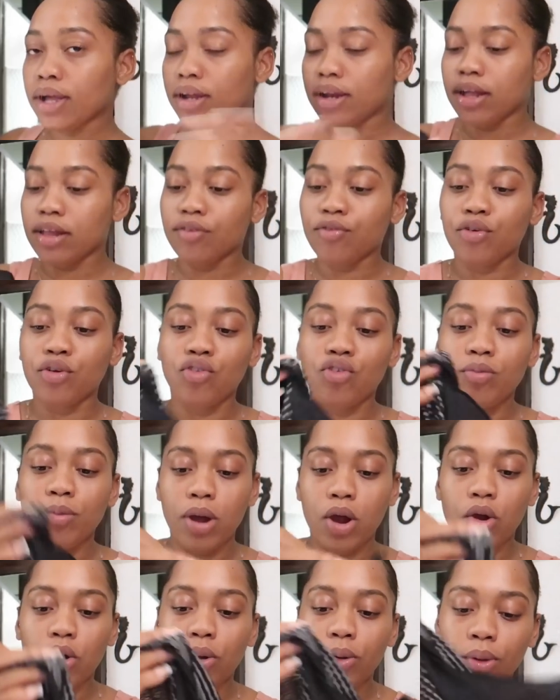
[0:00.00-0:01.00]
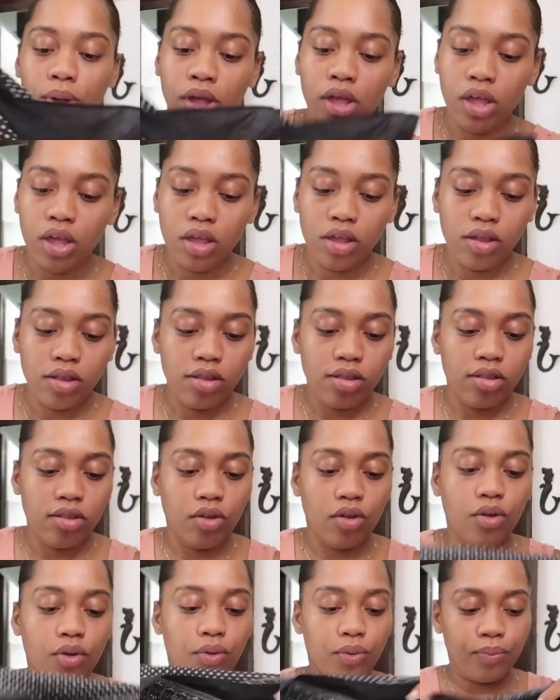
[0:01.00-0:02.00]
That's for tomorrow.
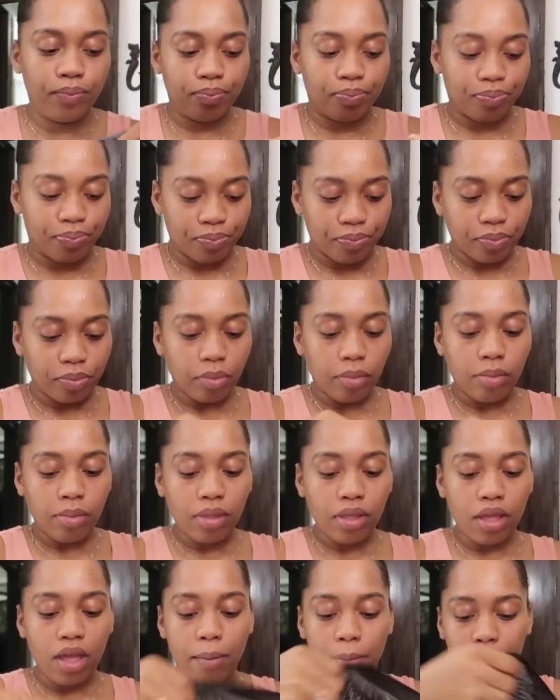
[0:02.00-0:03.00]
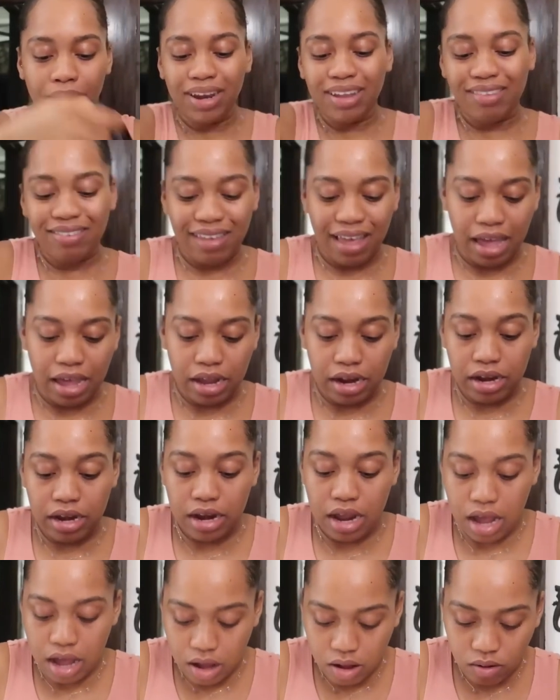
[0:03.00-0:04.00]
So I'm gonna tie it
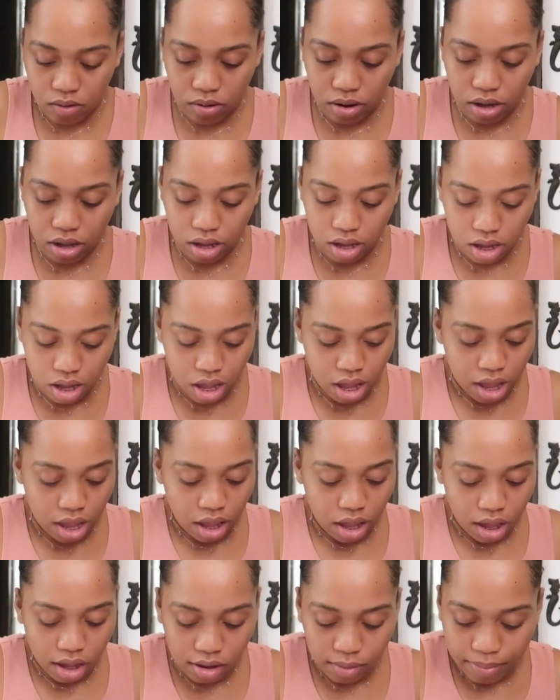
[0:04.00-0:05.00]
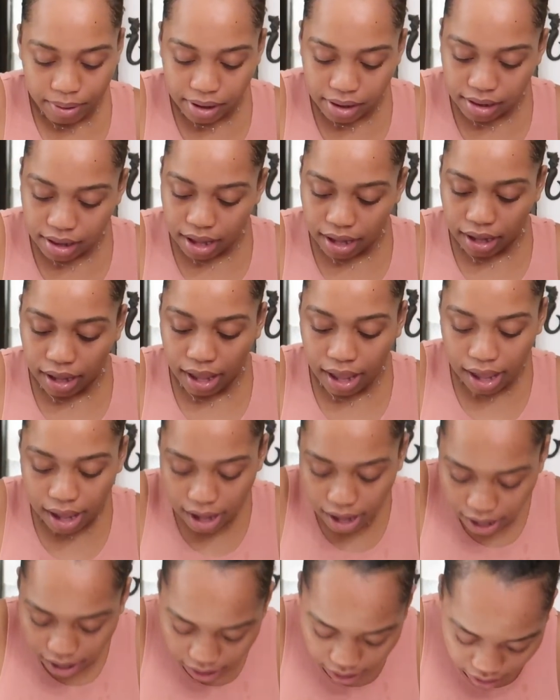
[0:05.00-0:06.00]
down as best I
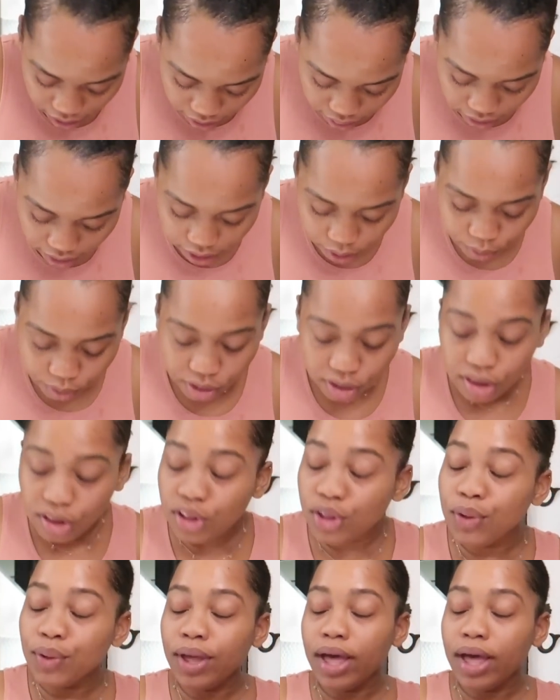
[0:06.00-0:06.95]
can, and then I will see you